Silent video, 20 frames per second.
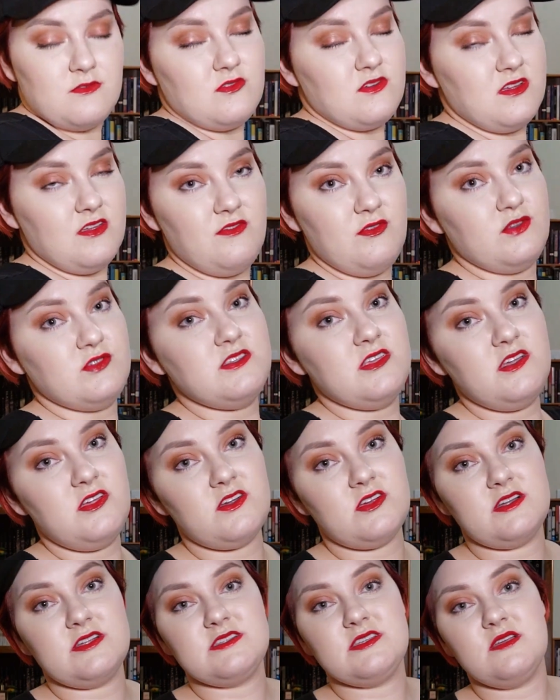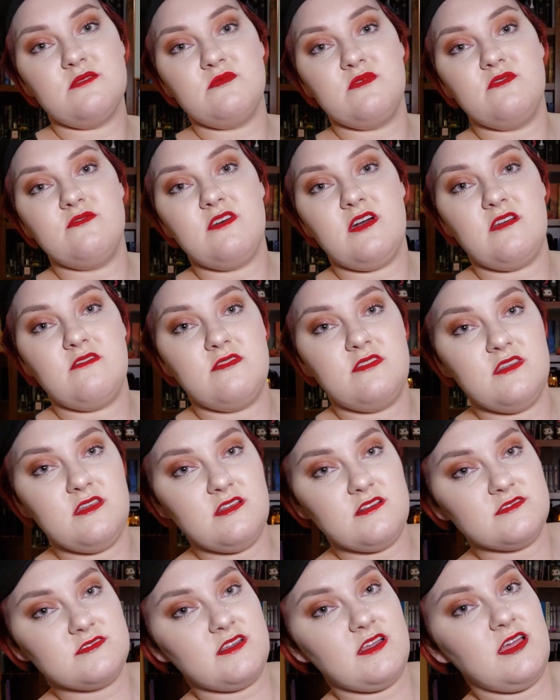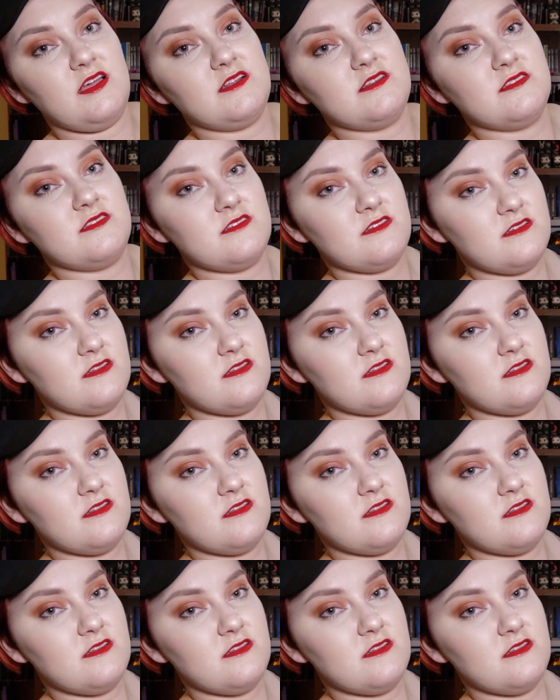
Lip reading: if you say you're going to send me 5 things and